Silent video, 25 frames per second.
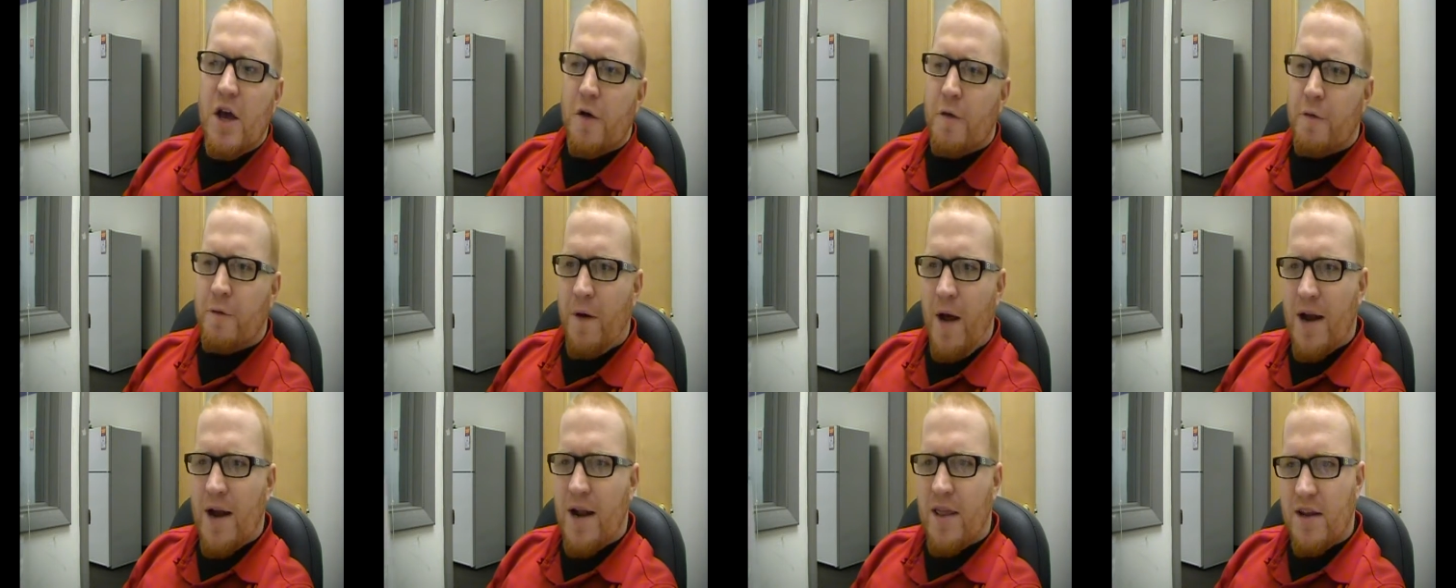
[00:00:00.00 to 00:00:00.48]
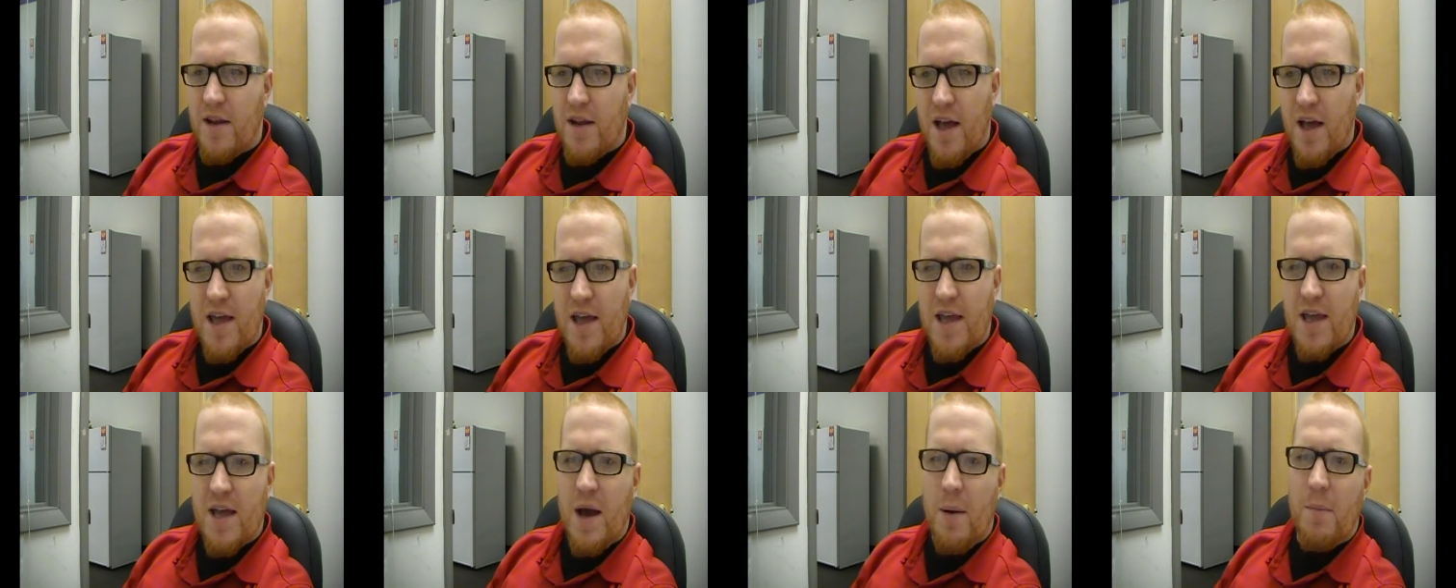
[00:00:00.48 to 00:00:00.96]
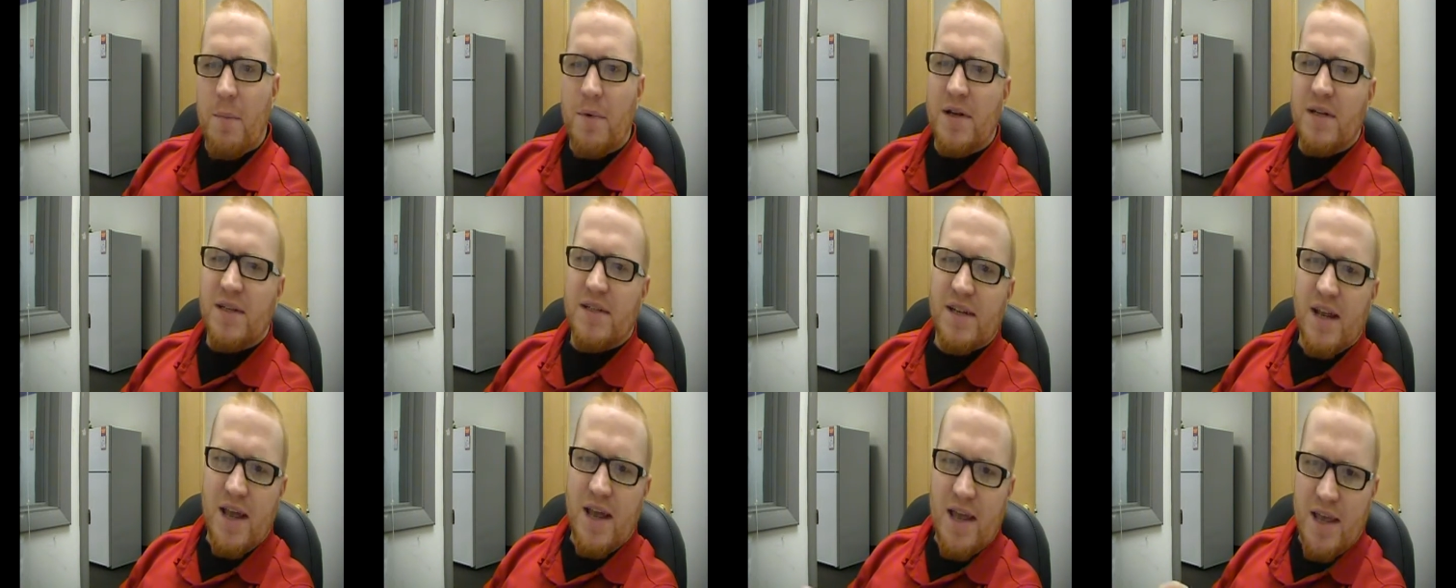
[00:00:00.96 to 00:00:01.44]
Fight of the night, I'm going
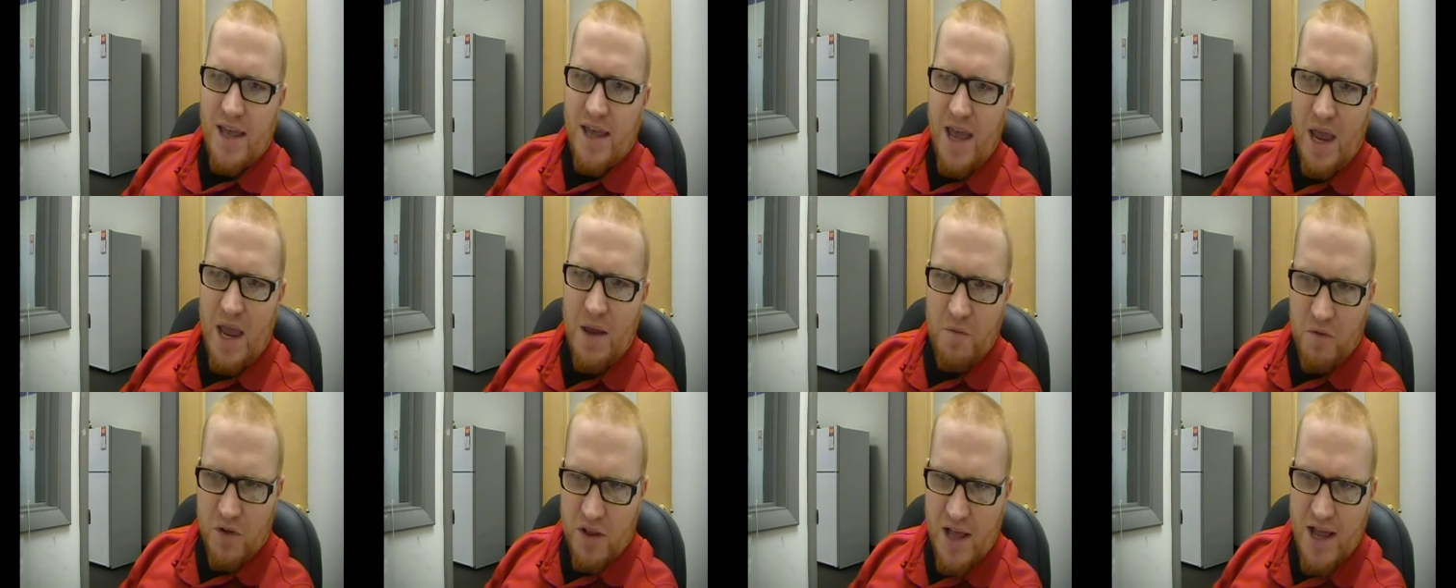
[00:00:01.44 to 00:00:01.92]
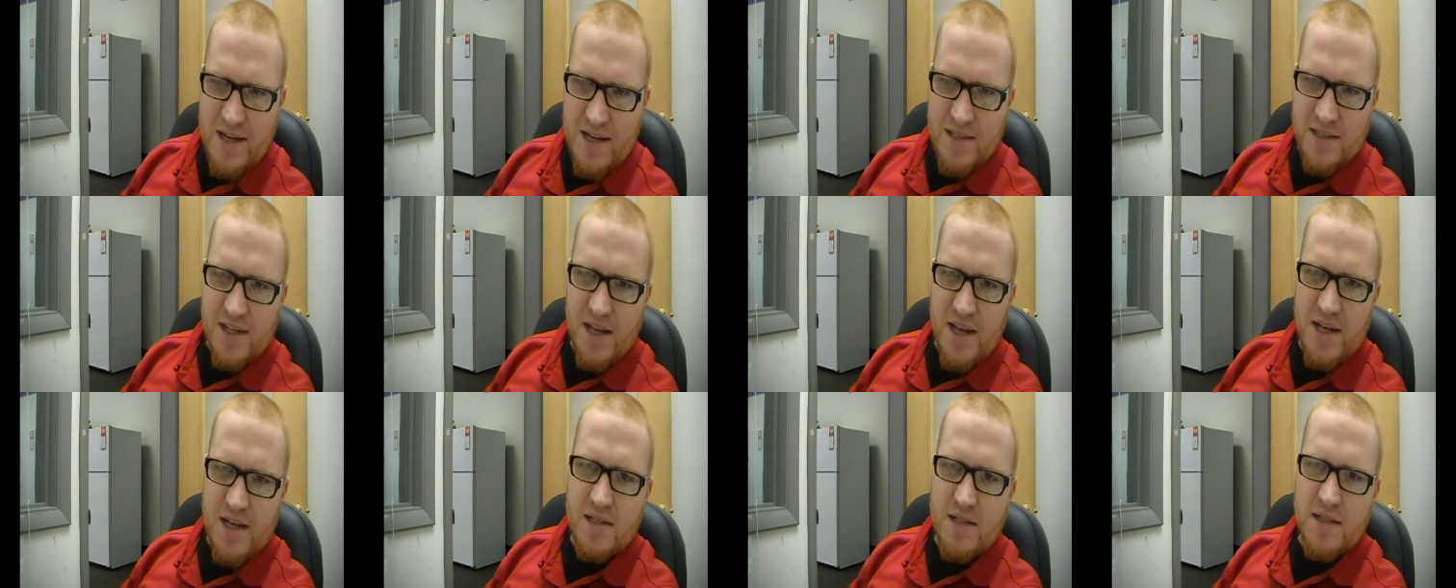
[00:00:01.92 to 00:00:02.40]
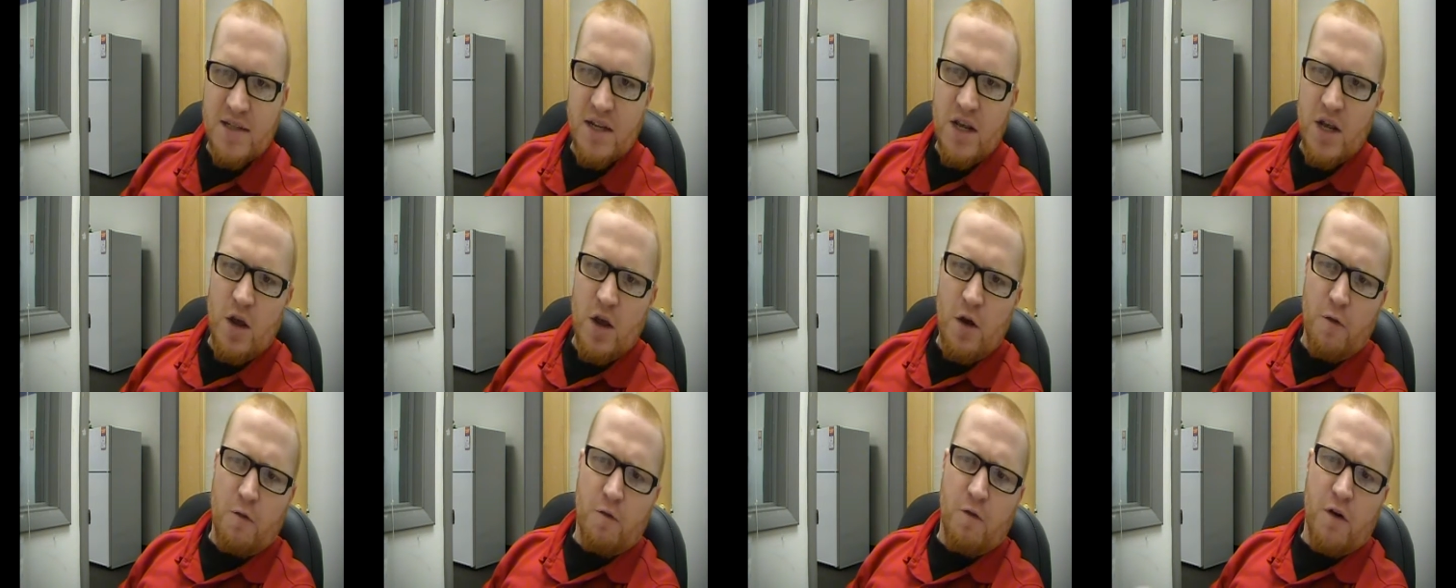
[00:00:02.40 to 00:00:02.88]
to say Cain Velasquez
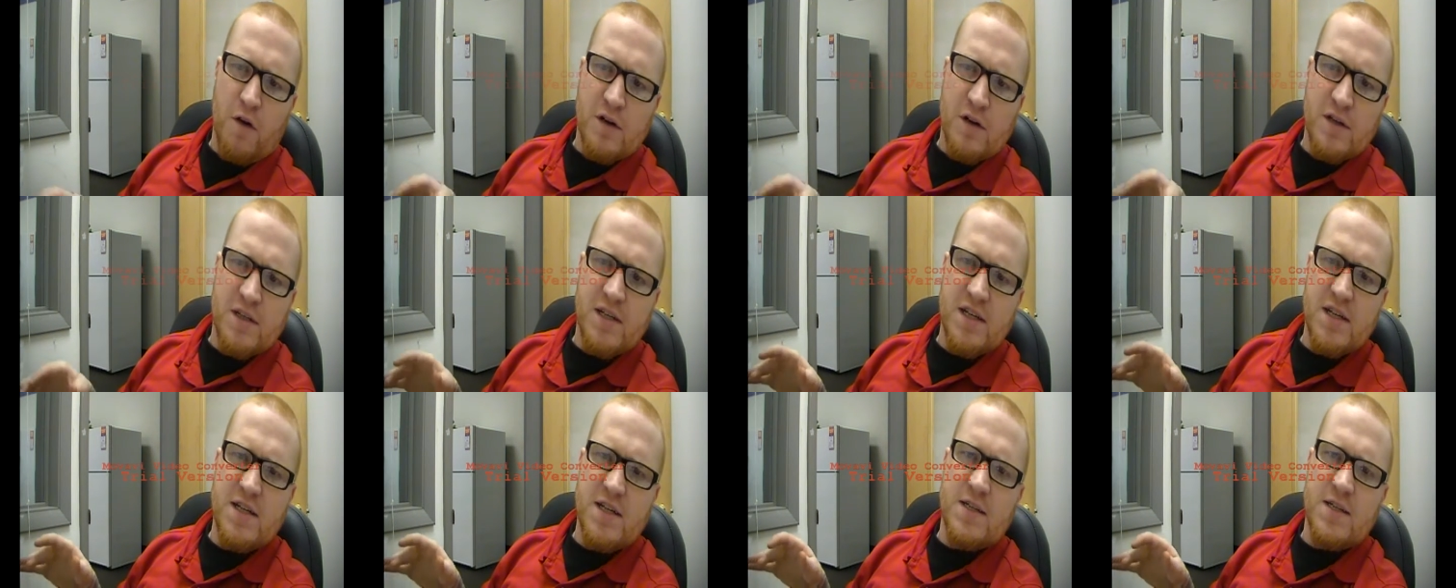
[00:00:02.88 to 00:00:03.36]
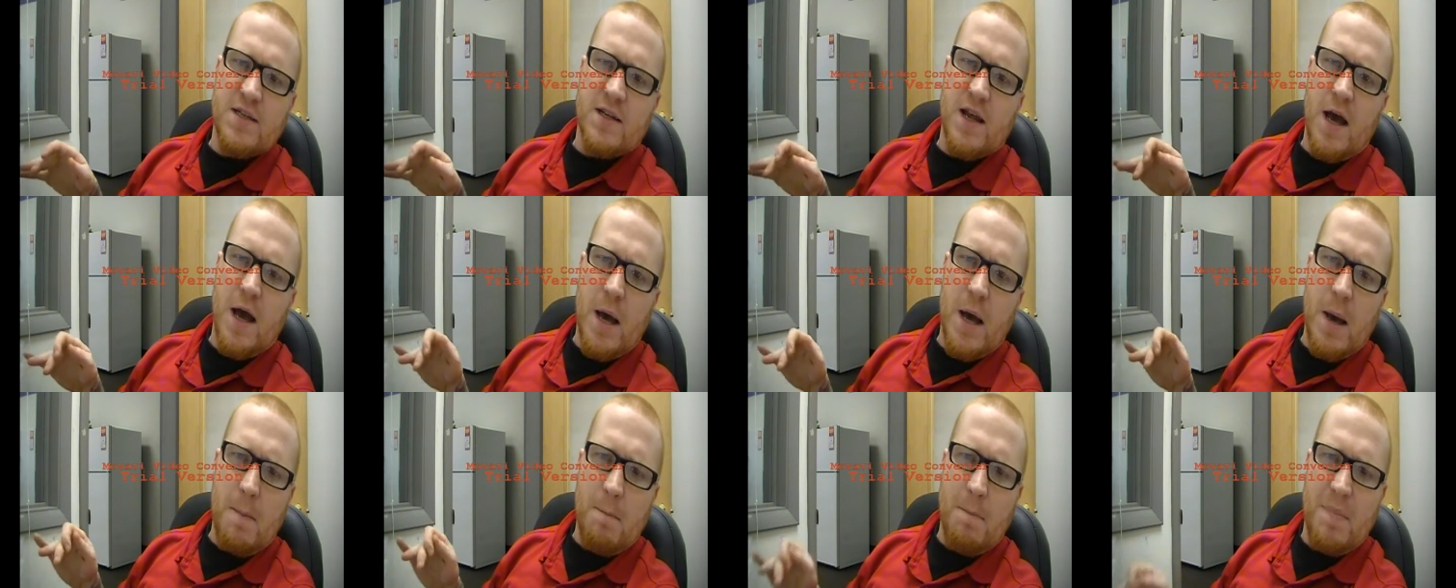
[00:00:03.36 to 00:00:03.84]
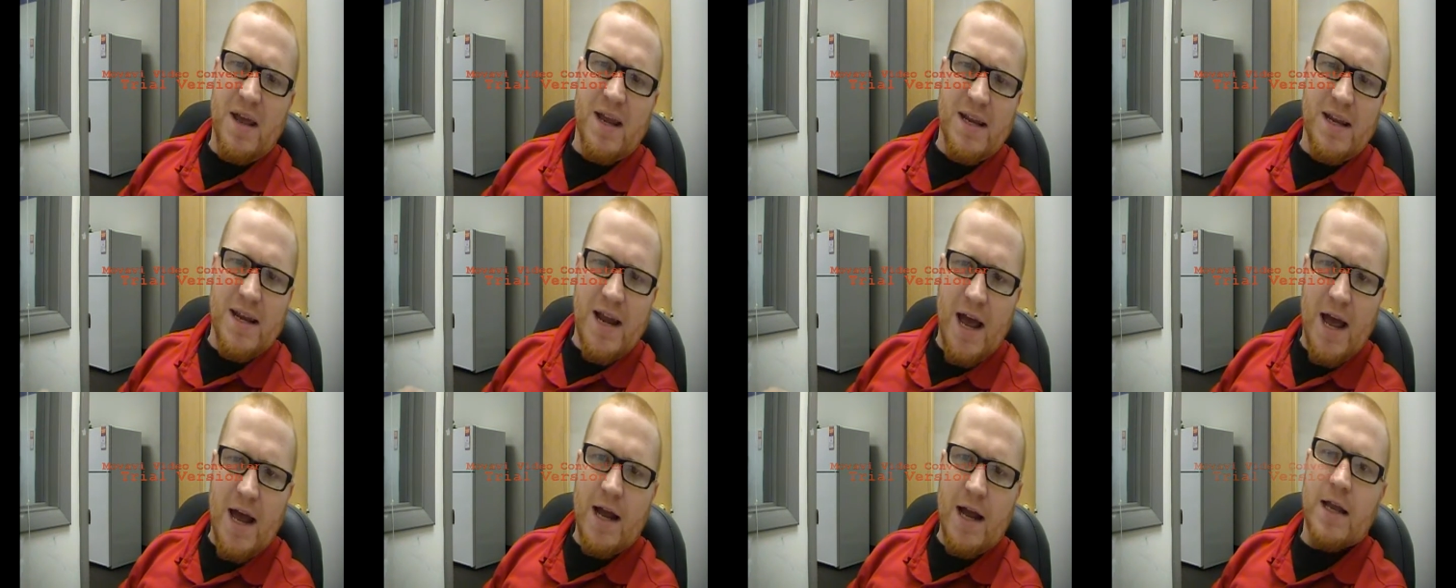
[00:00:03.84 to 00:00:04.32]
versus uh, Big
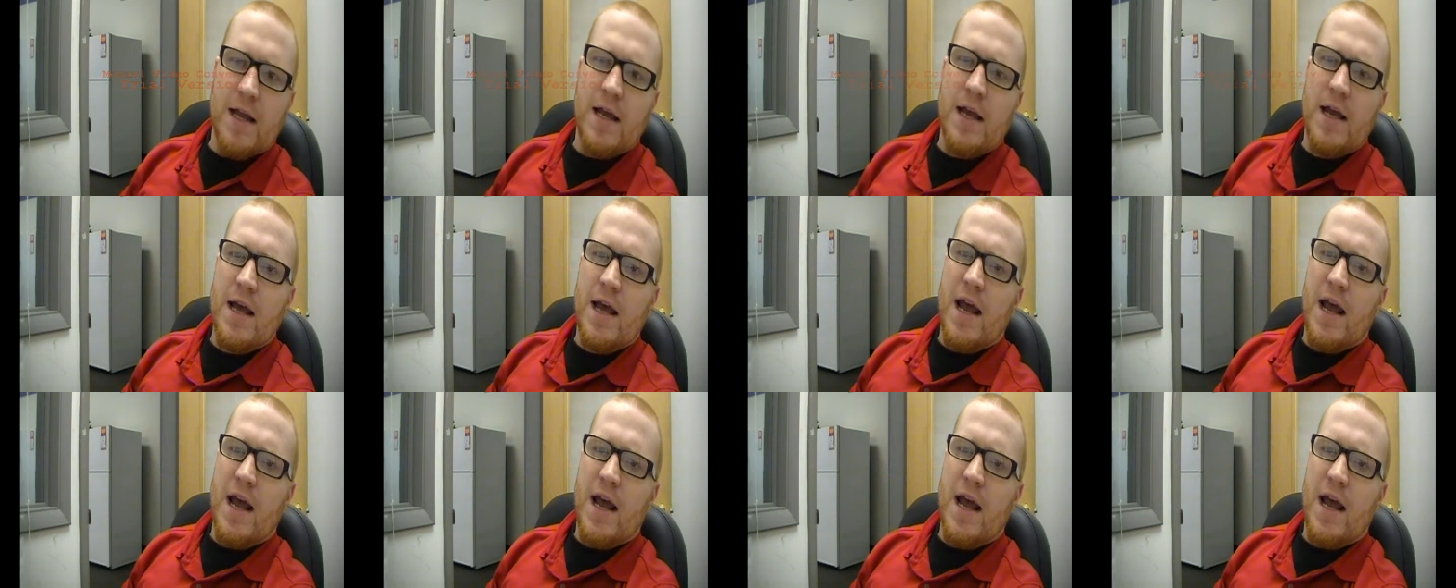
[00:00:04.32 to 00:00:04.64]
Nog.